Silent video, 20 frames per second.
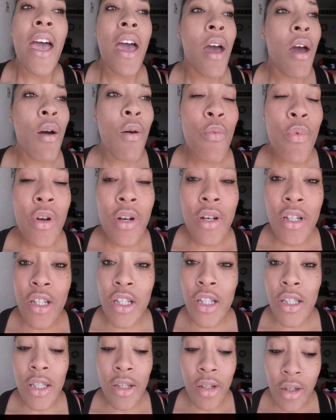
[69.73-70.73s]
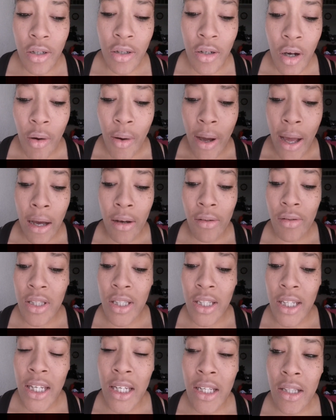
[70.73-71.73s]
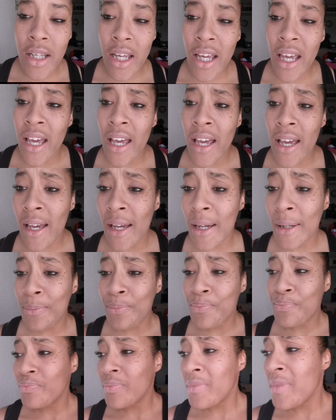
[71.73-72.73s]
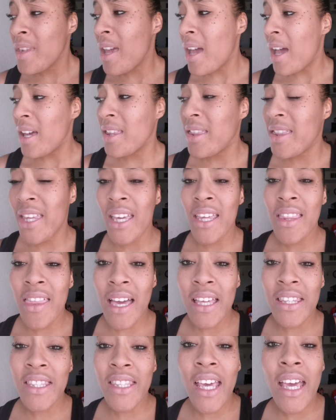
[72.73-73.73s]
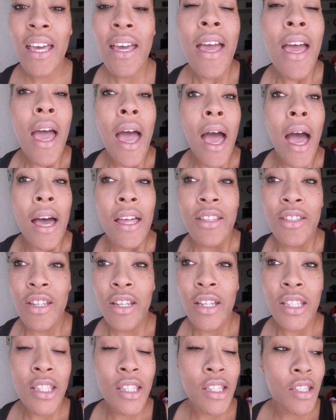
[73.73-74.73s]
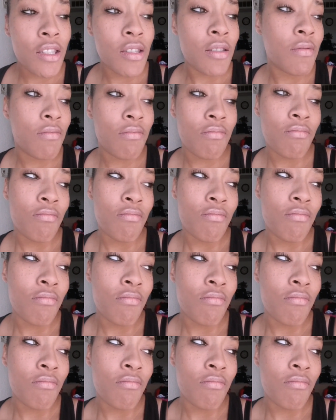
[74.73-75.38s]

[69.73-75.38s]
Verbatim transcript: And we're just going to go out to eat. And I think that's it. Just,